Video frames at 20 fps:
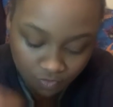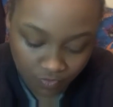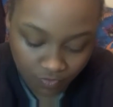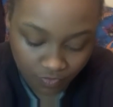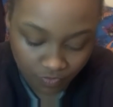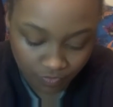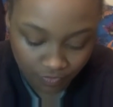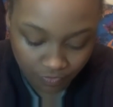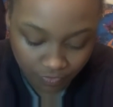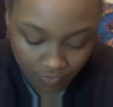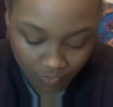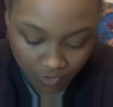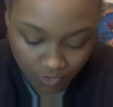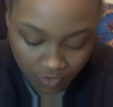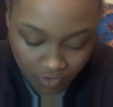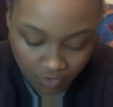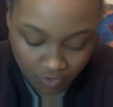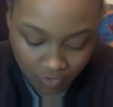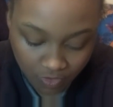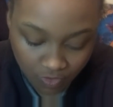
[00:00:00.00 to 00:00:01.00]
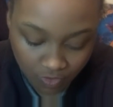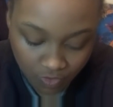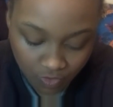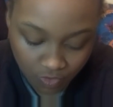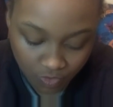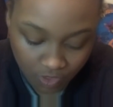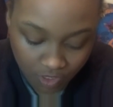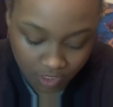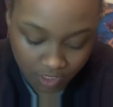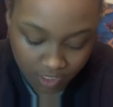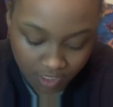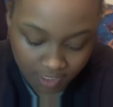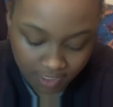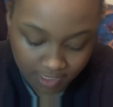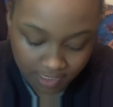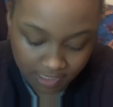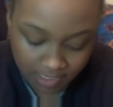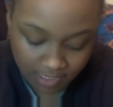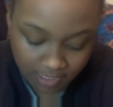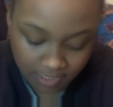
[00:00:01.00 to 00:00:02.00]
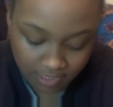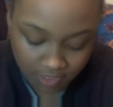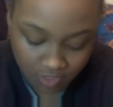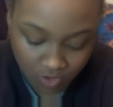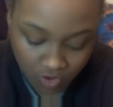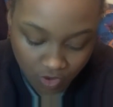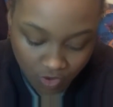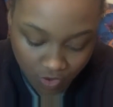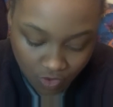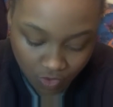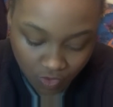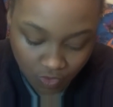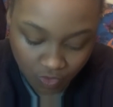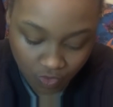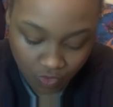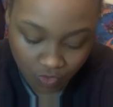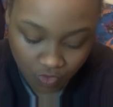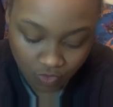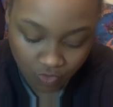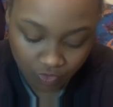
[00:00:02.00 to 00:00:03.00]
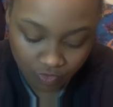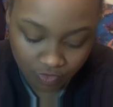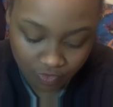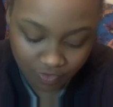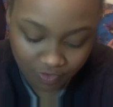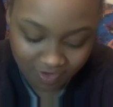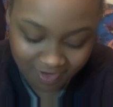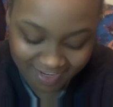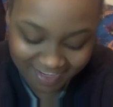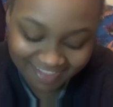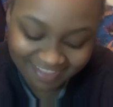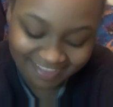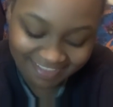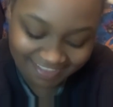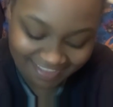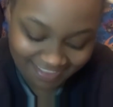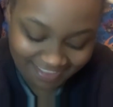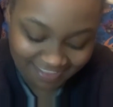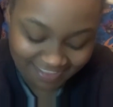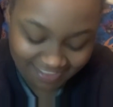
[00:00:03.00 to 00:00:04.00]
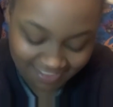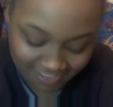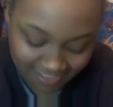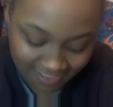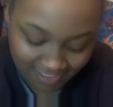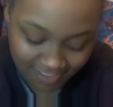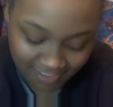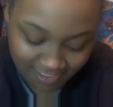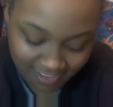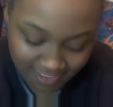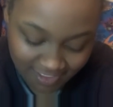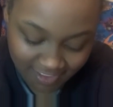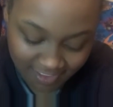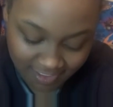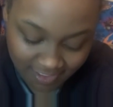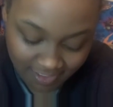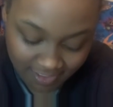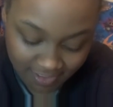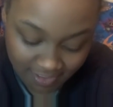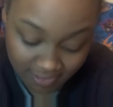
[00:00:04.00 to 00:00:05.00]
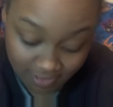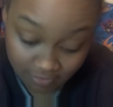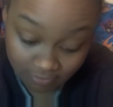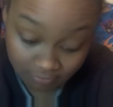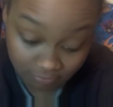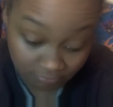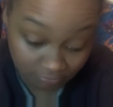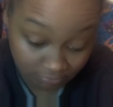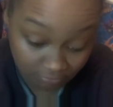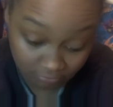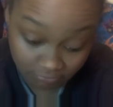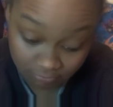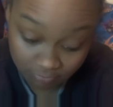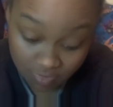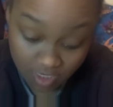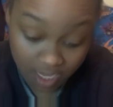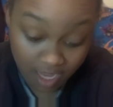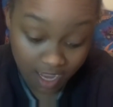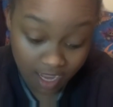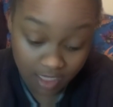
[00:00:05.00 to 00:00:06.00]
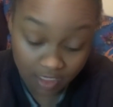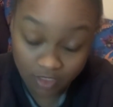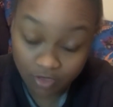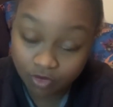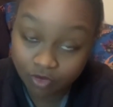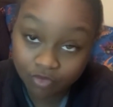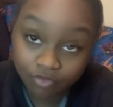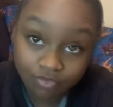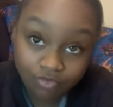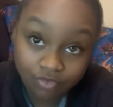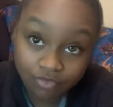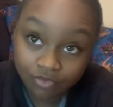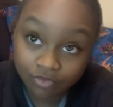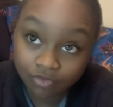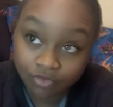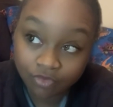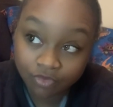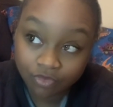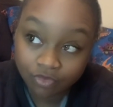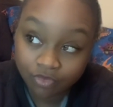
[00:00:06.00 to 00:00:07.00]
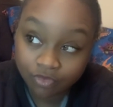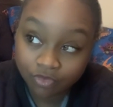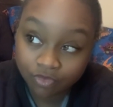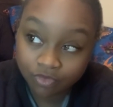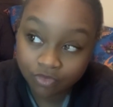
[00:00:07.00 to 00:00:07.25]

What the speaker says: I was framed. I didn't do anything that it said I did. I mean, unless it was good.